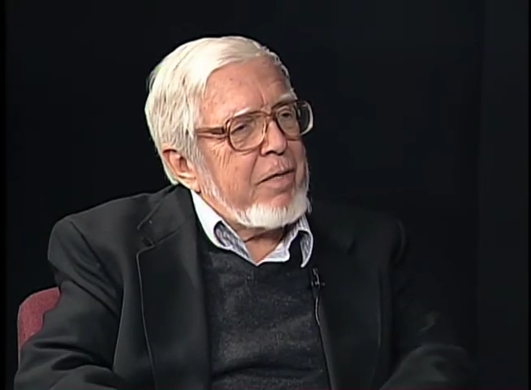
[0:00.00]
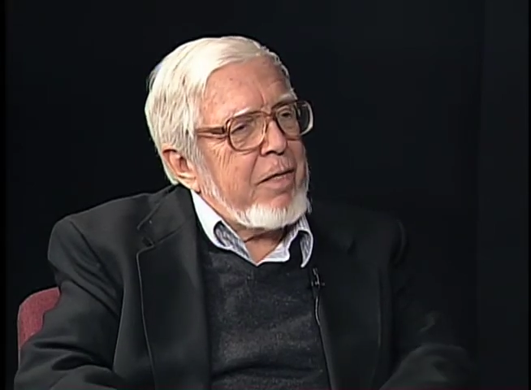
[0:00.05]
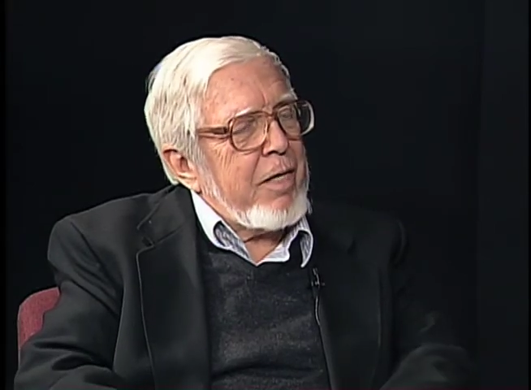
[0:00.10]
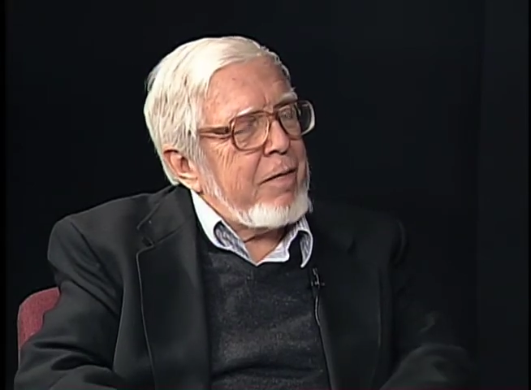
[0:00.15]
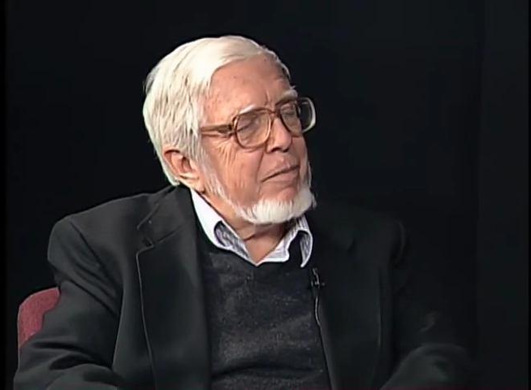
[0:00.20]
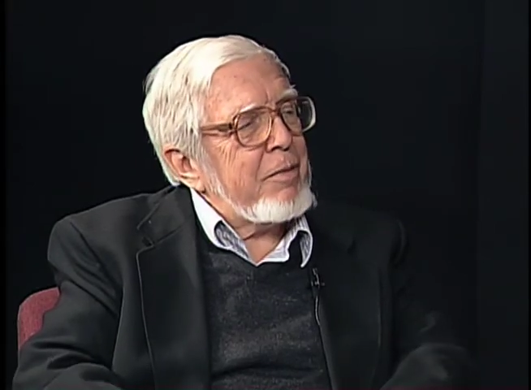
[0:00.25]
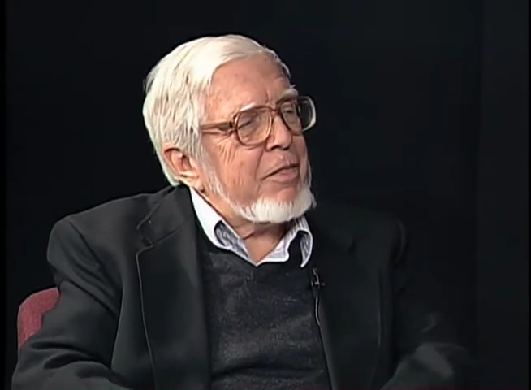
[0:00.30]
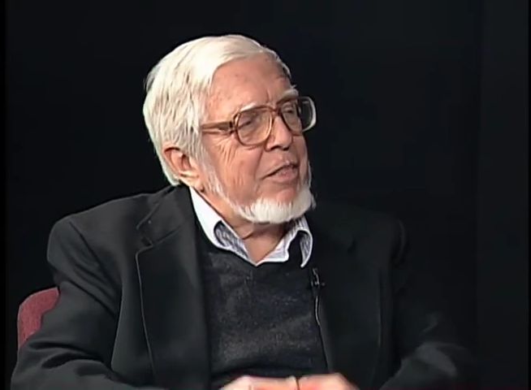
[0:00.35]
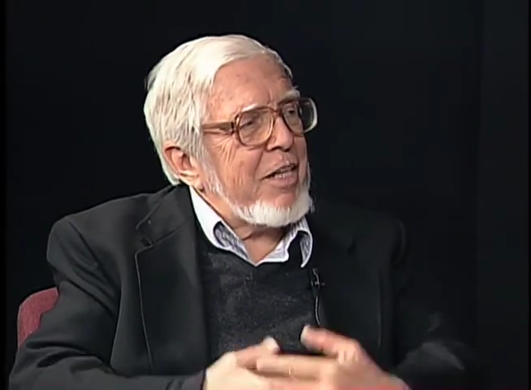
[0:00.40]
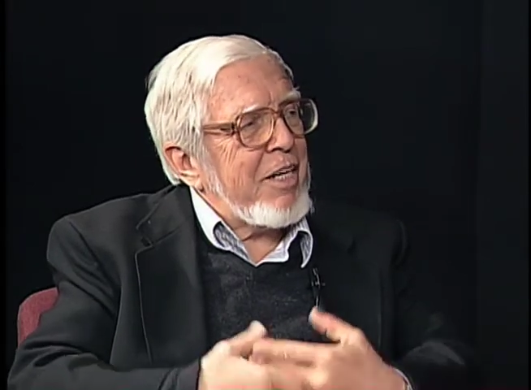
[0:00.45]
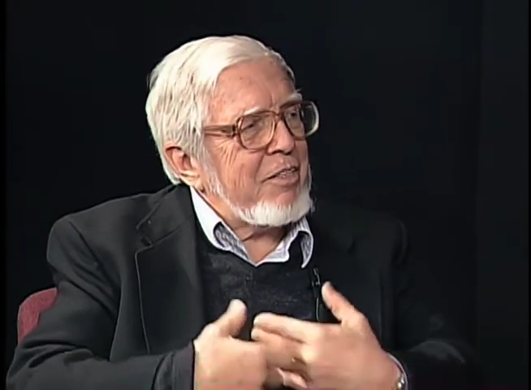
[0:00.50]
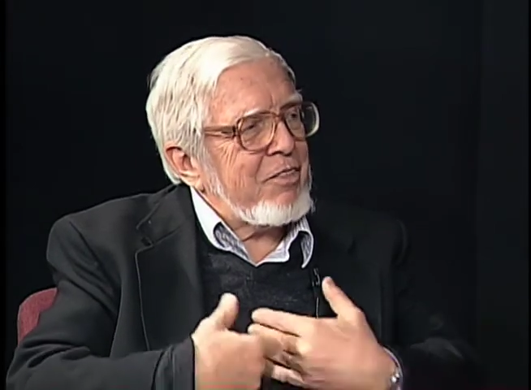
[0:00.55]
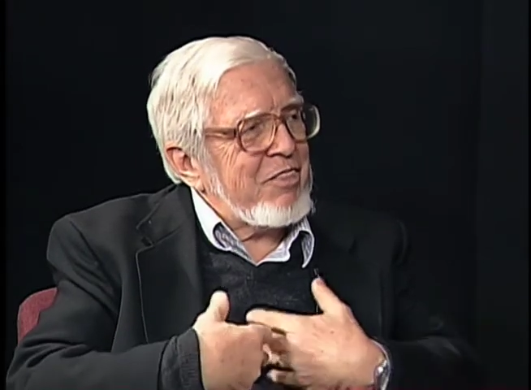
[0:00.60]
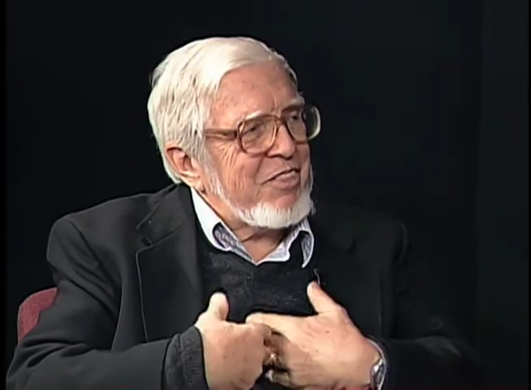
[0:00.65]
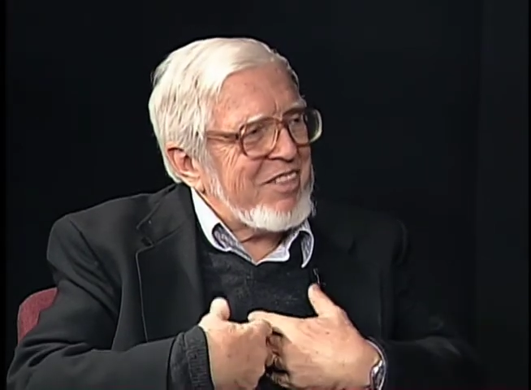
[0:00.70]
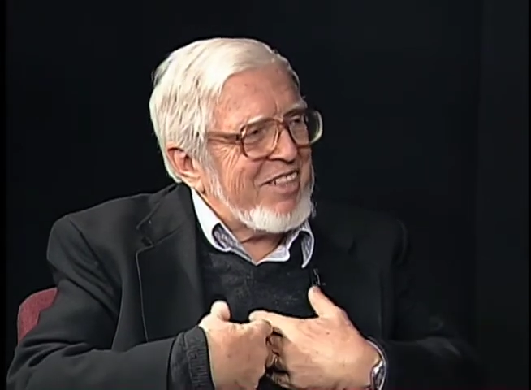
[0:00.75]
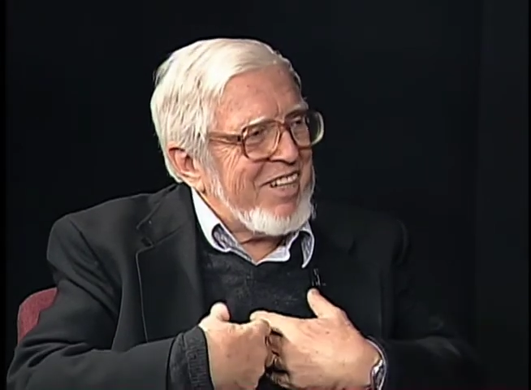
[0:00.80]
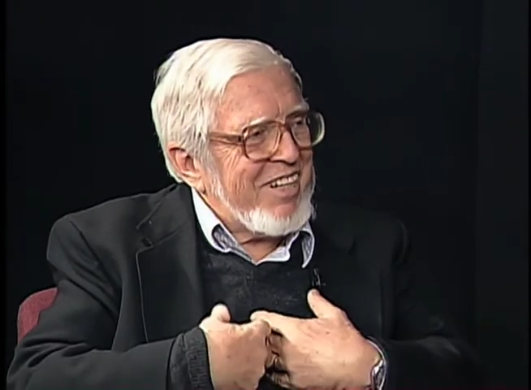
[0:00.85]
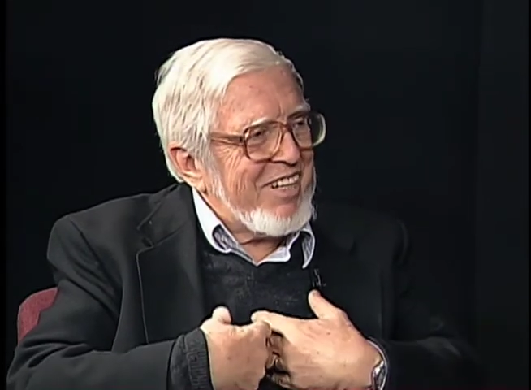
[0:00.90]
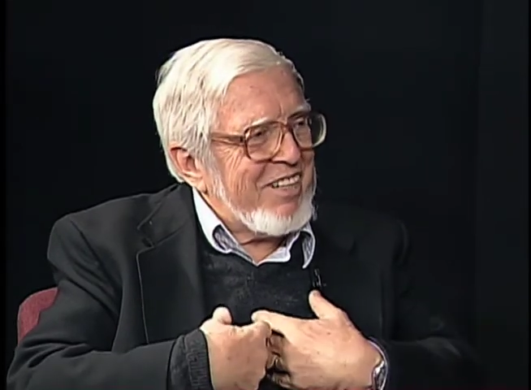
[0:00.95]
I'm a
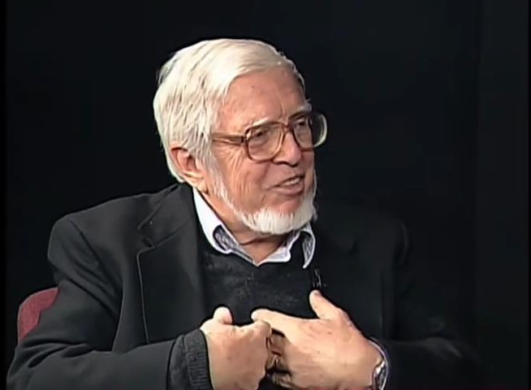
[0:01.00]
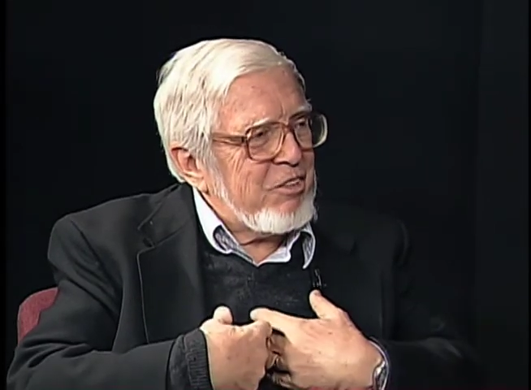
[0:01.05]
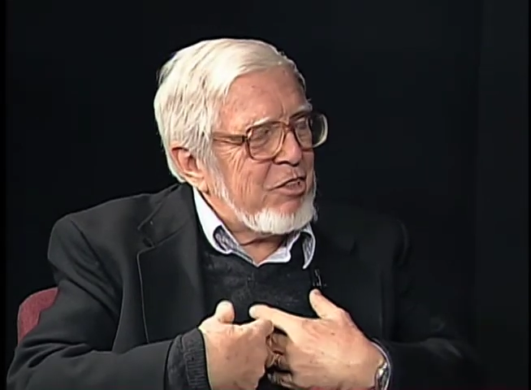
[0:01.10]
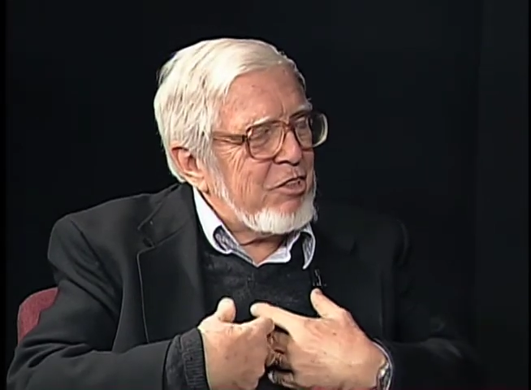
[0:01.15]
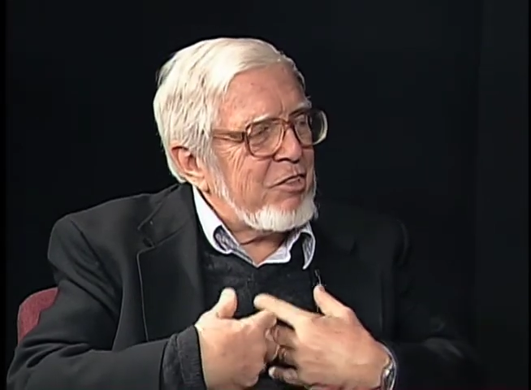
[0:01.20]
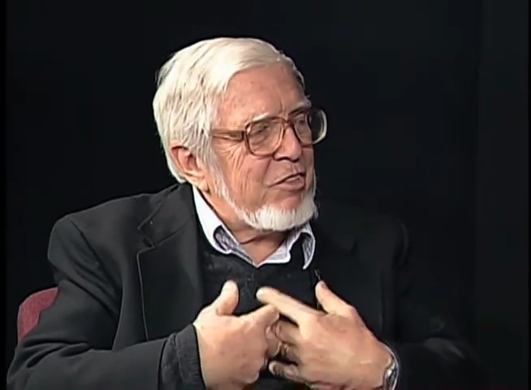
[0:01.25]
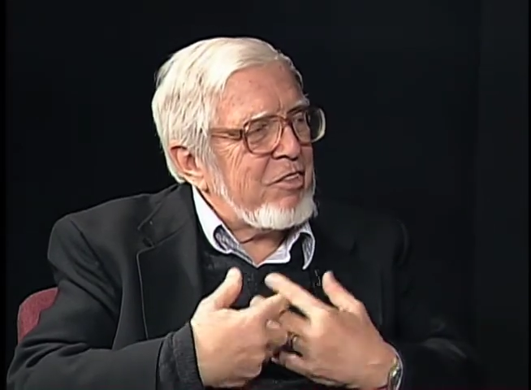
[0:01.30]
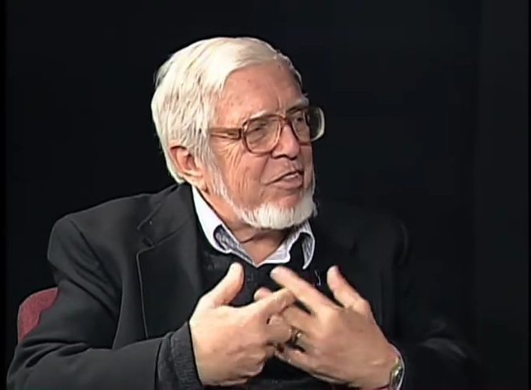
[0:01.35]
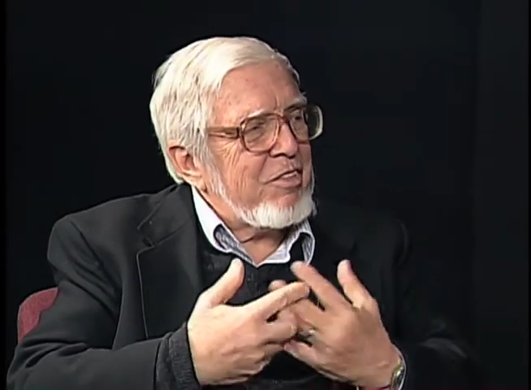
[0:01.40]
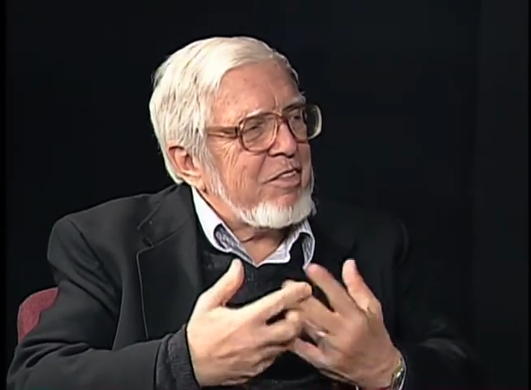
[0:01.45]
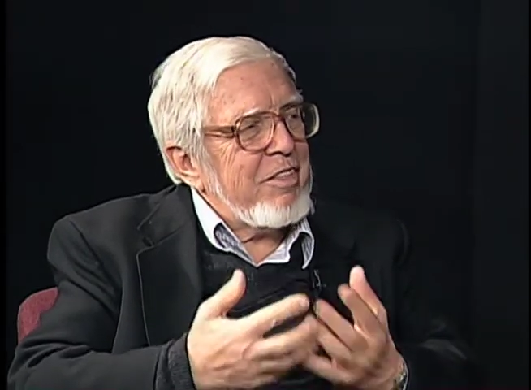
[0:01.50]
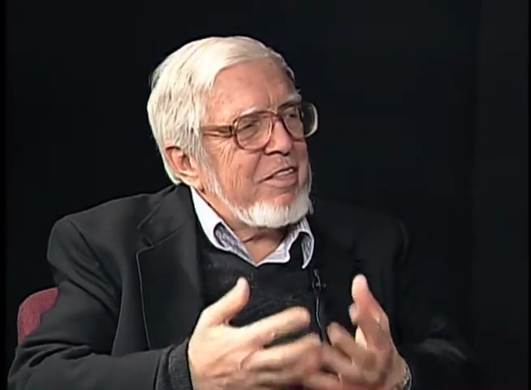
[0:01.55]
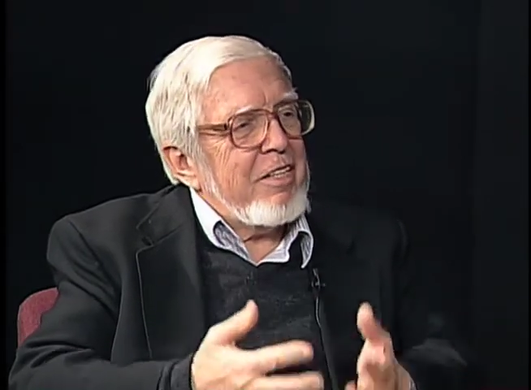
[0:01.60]
toxicologist.